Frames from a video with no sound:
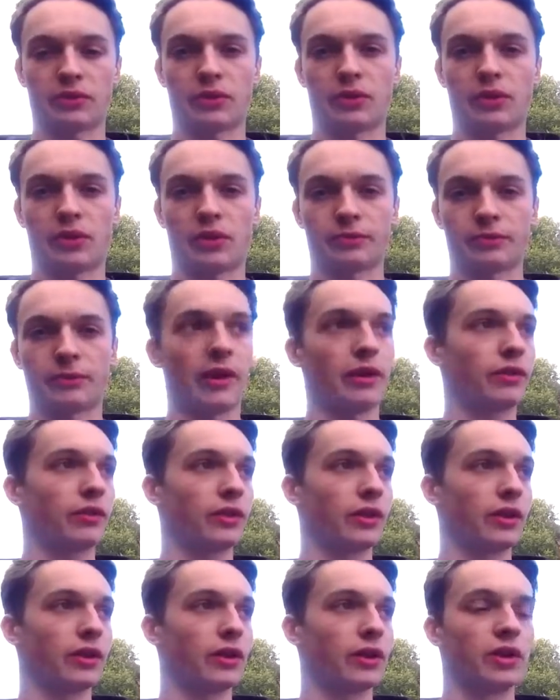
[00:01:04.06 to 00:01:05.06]
largemouth.
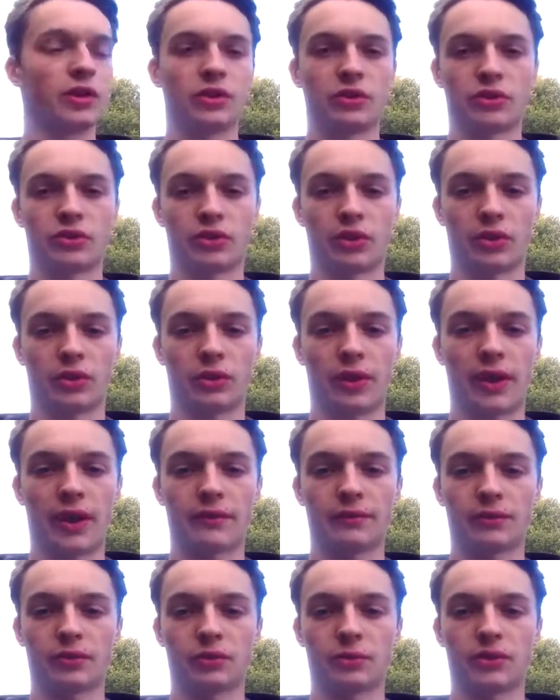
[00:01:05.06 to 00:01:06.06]
So I have
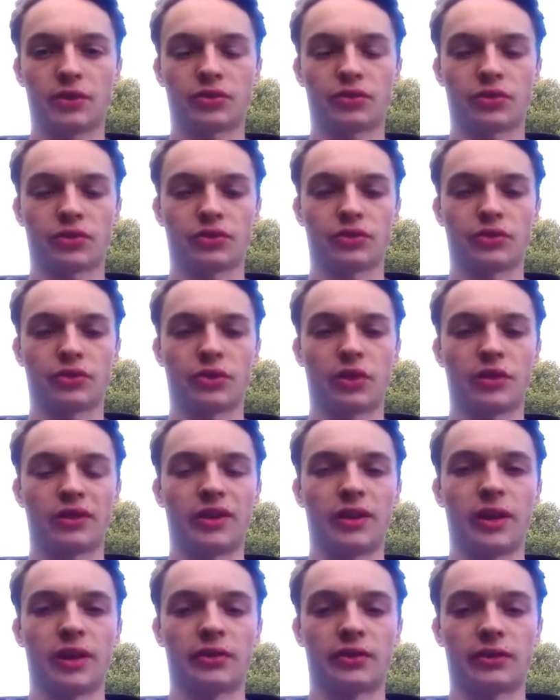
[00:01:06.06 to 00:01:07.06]
a little bit of chartreuse on
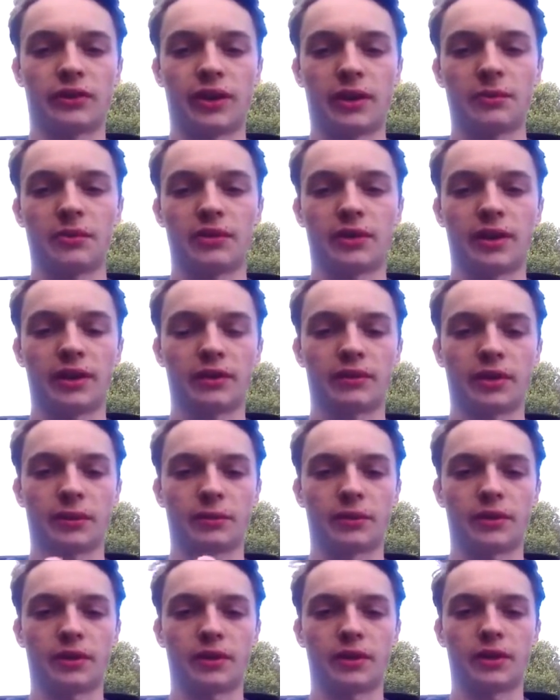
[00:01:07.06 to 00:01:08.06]
the end just to imitate
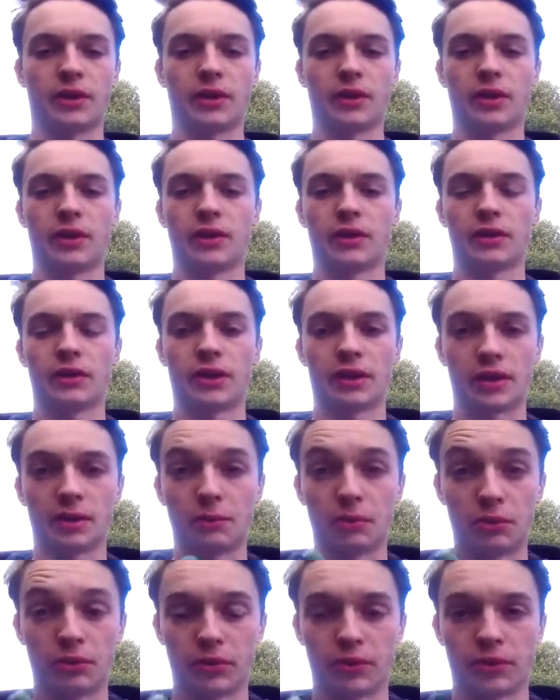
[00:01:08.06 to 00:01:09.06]
something like a
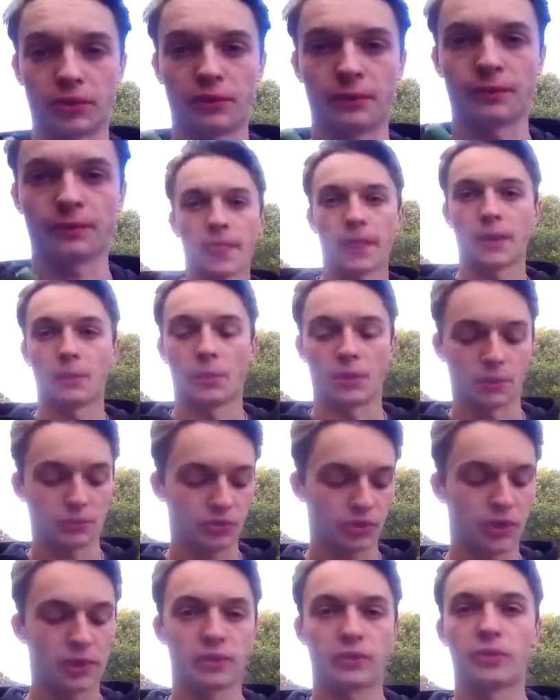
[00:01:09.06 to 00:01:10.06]
bluegill. What I'm
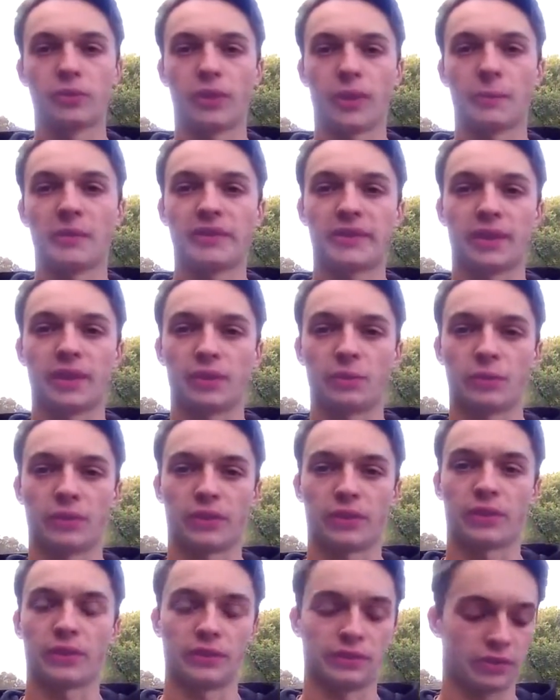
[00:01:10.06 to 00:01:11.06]
trying to imitate
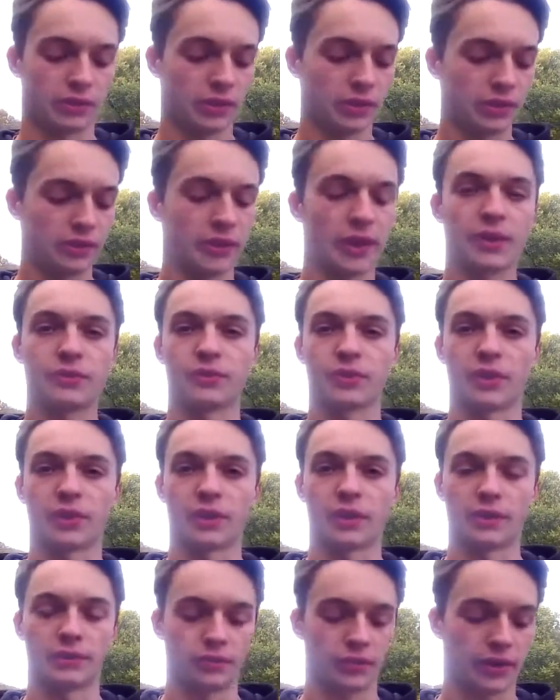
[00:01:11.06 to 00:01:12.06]
with this Ned
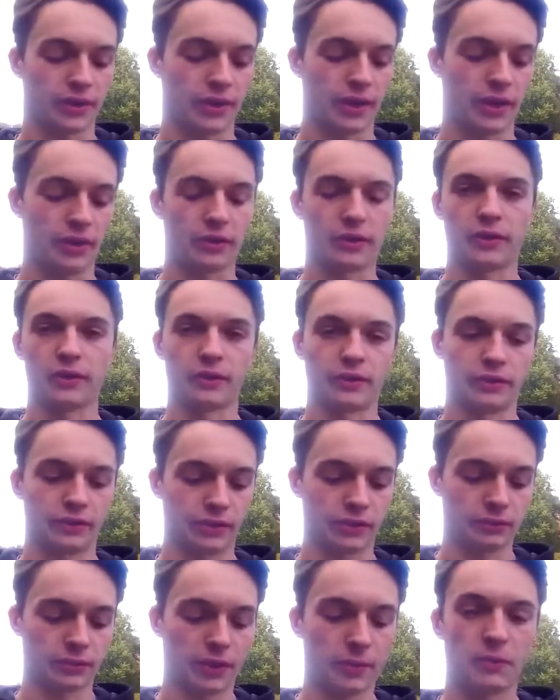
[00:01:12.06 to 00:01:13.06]
rig right now is
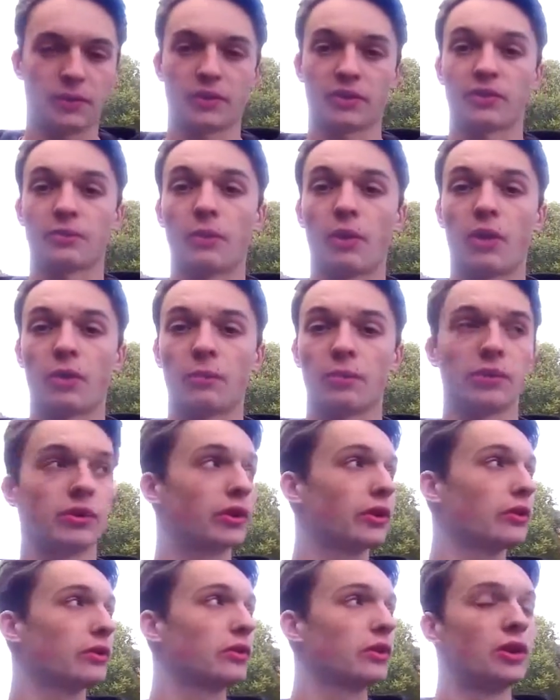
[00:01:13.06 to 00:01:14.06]
maybe a small
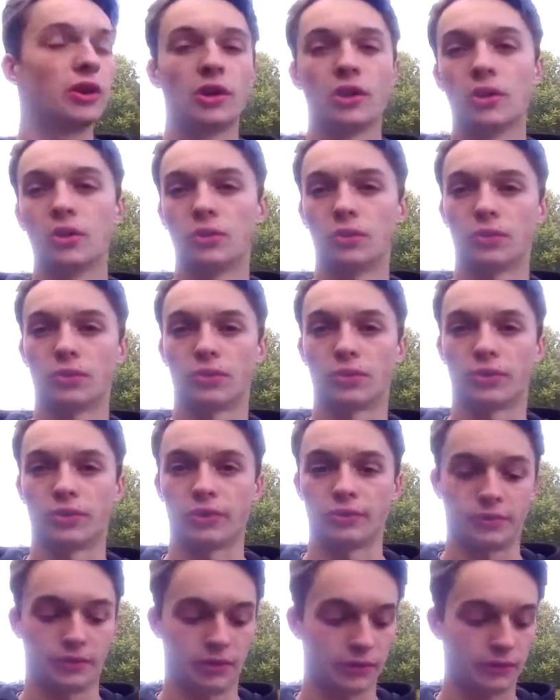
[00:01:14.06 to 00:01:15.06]
bluegill or
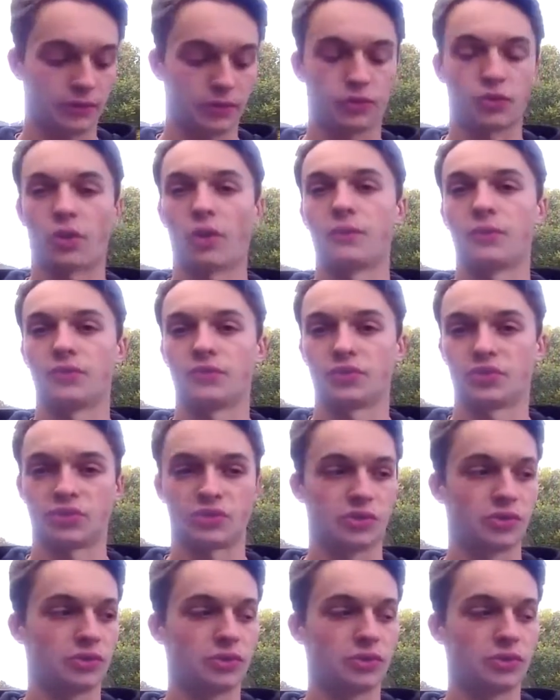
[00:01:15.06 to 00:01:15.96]
even a crawfish just